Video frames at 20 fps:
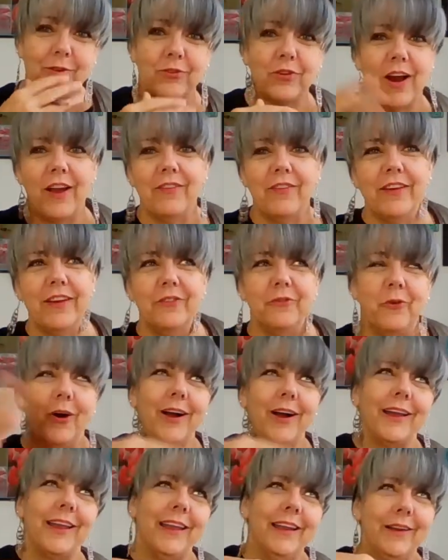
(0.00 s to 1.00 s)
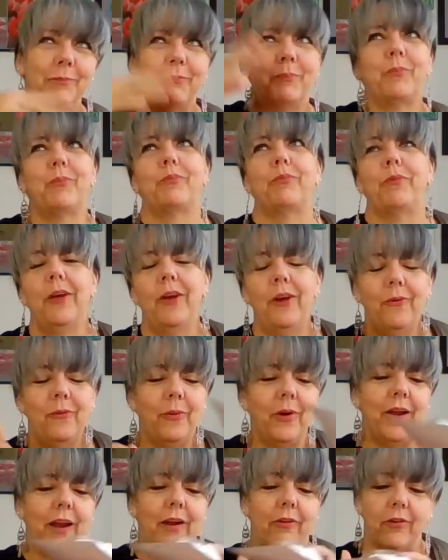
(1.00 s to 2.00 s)
Driving, walking,
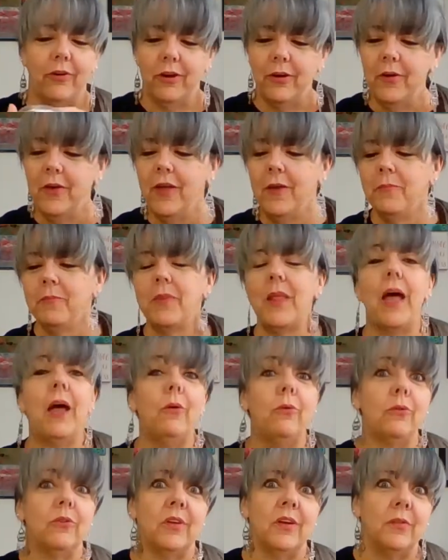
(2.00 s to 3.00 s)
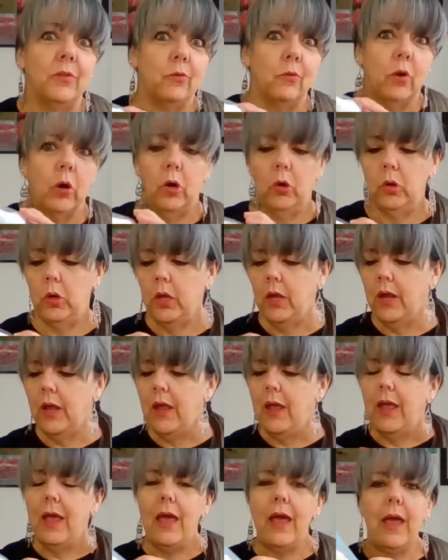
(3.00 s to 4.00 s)
whatever. I was on the road,
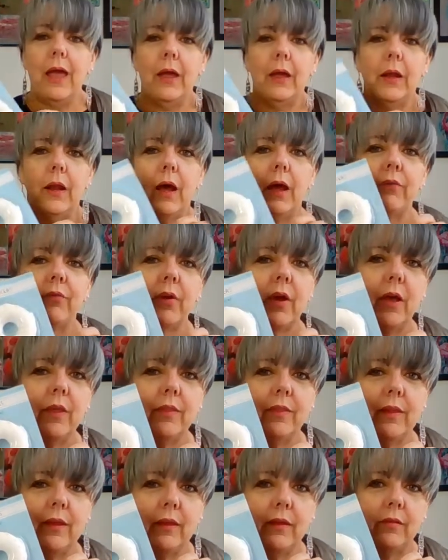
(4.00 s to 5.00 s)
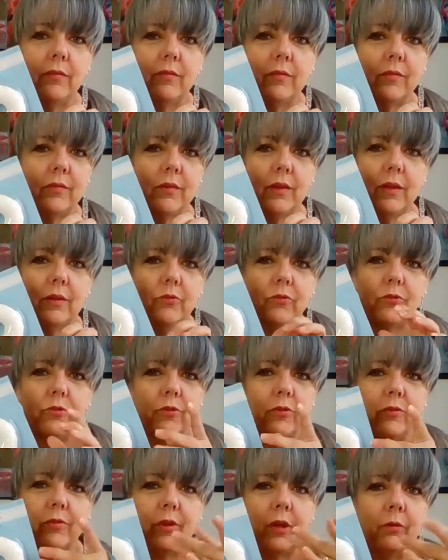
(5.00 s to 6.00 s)
and I've got these. It's
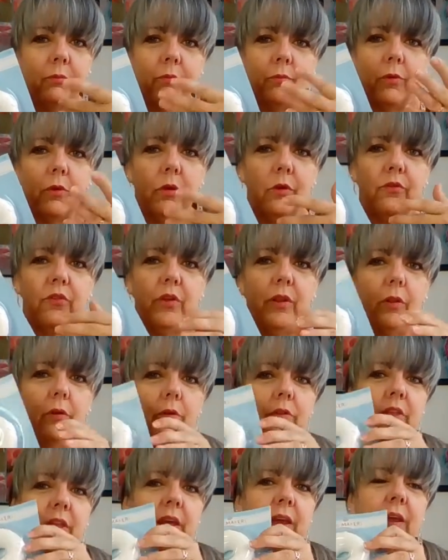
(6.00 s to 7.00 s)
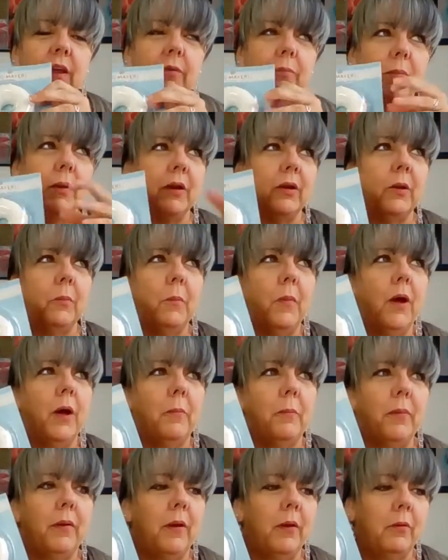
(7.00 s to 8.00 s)
just some goofy little thing. I picked them
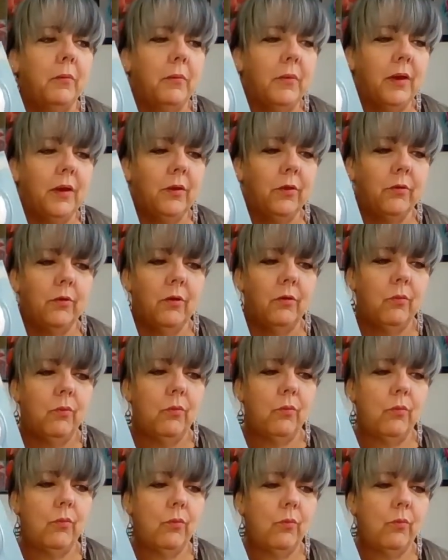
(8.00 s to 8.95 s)
up at either